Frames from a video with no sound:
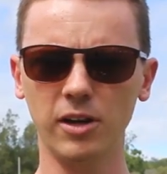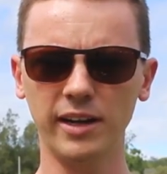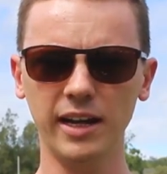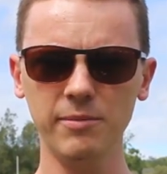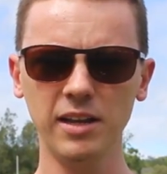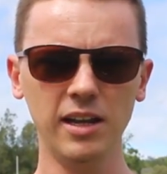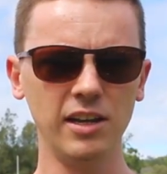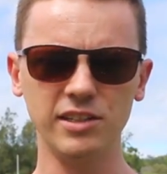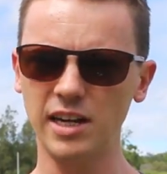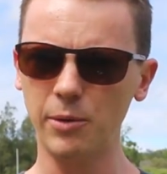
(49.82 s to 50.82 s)
okay?
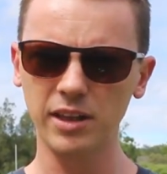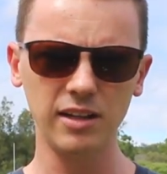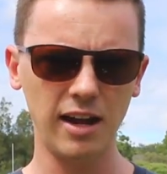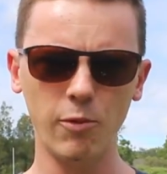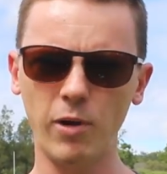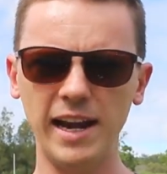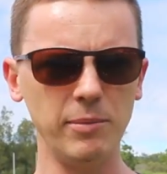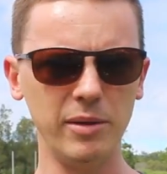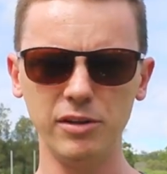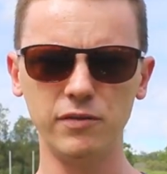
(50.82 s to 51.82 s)
You start with a light
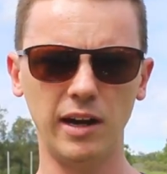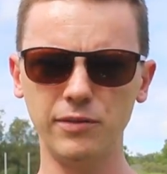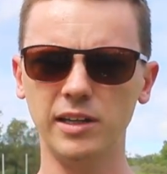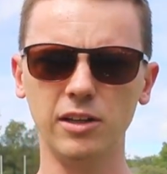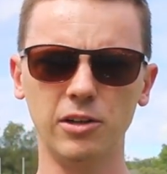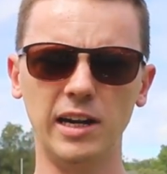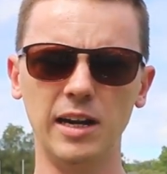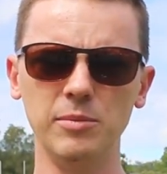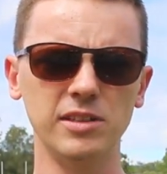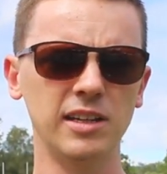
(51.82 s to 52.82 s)
weight, maybe 5
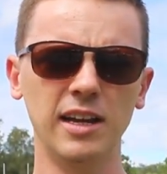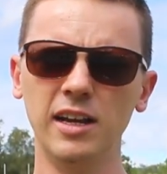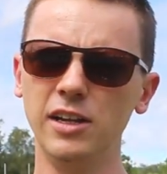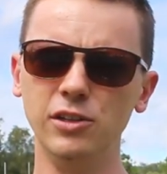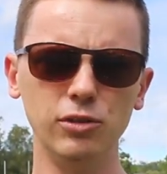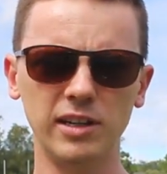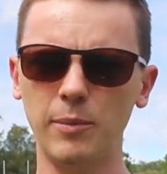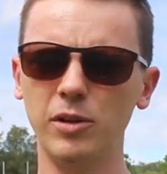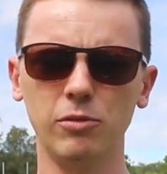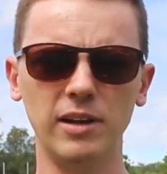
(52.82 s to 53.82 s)
kilograms, you do a
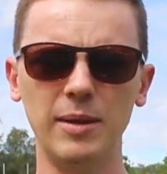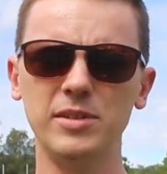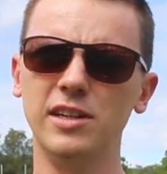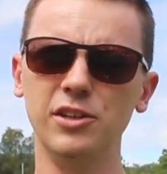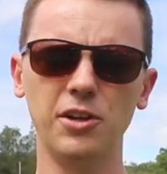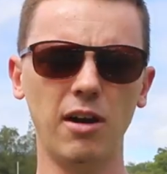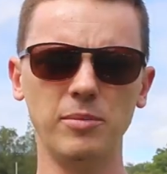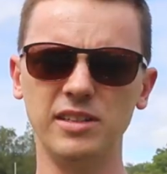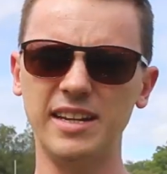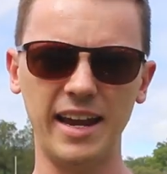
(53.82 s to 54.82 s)
couple of reps, then you go
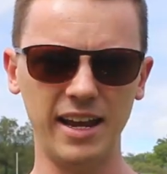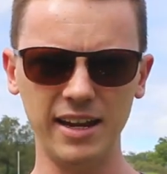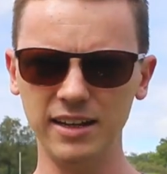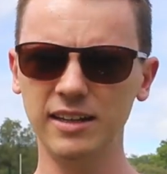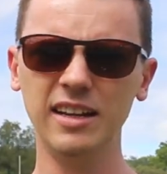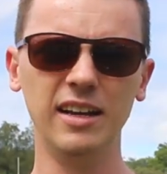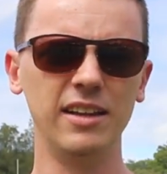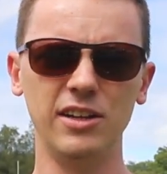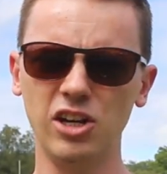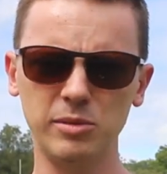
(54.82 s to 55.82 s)
up to 10,
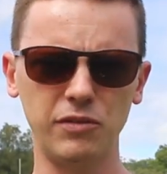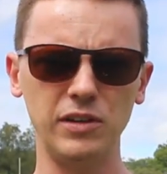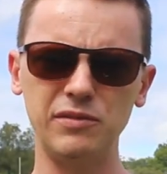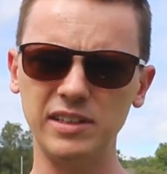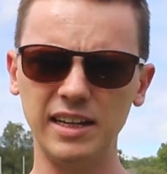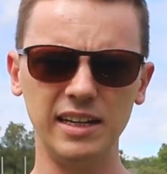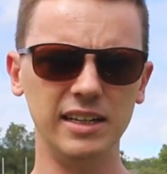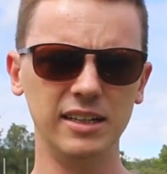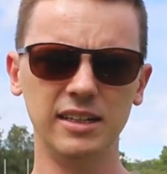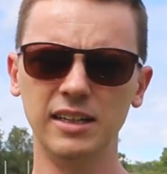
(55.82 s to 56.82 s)
then you go up to
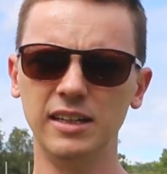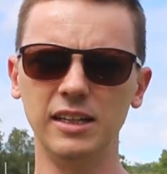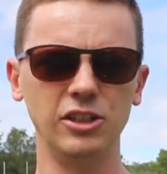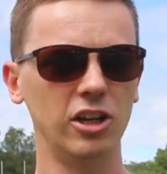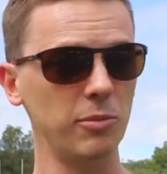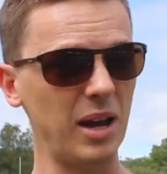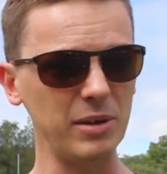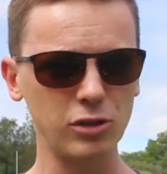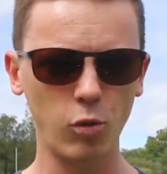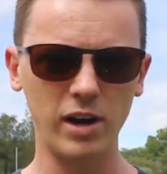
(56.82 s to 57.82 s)
15, then you go to
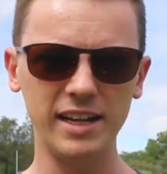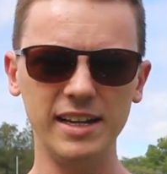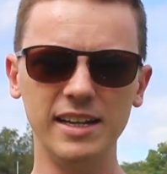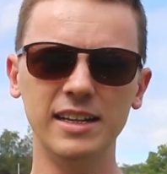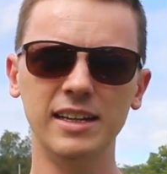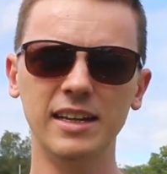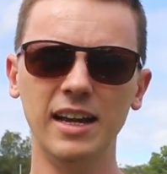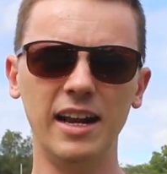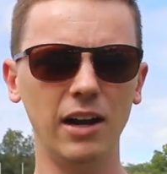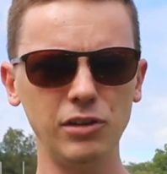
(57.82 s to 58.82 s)
maybe 20,
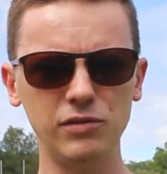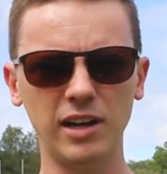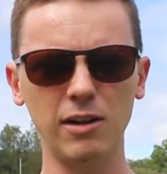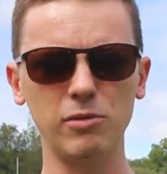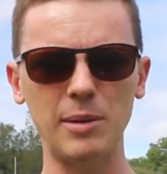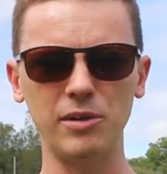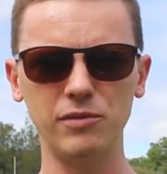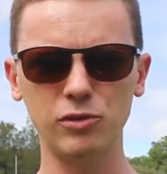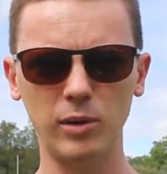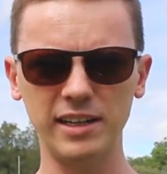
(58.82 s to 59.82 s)
and after you've done a rep at
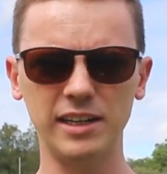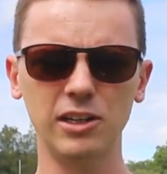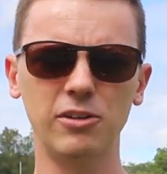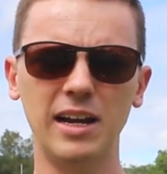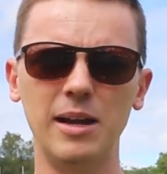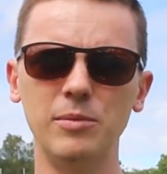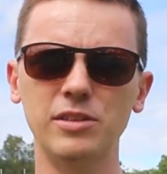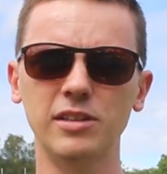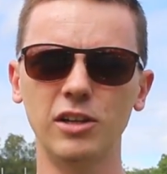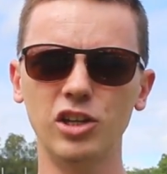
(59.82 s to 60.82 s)
20
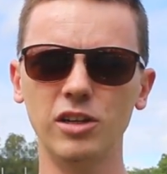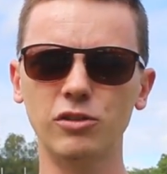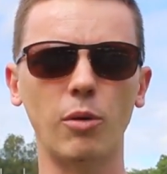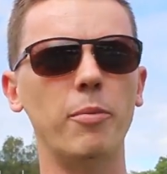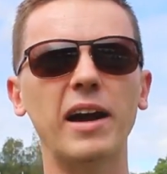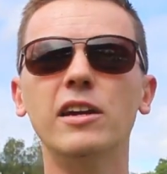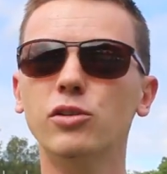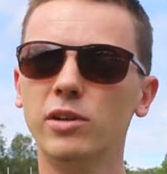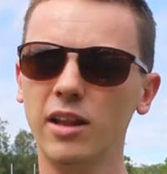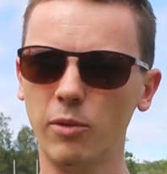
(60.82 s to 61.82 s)
kilograms, drop it back and
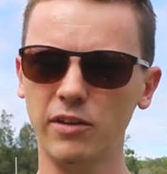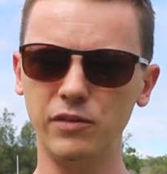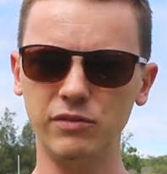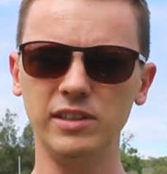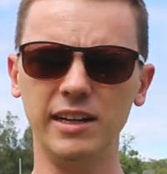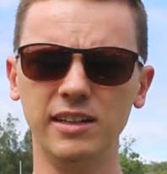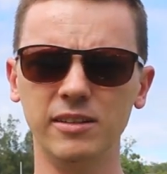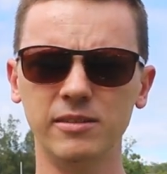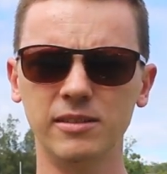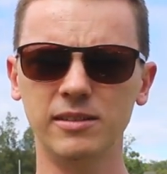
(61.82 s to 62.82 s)
do another one at 15.
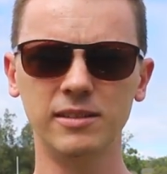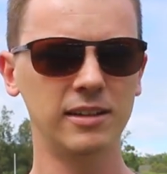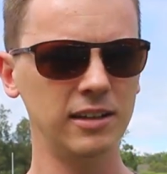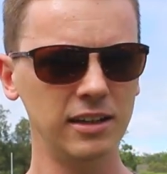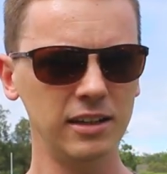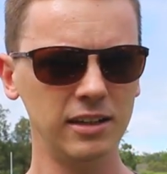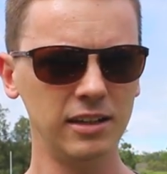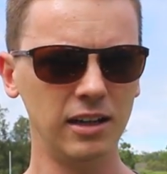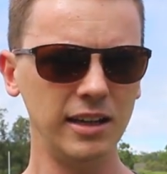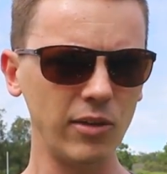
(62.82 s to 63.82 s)

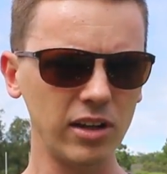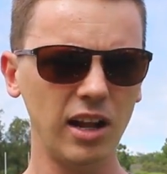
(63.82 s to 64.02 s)
Now in the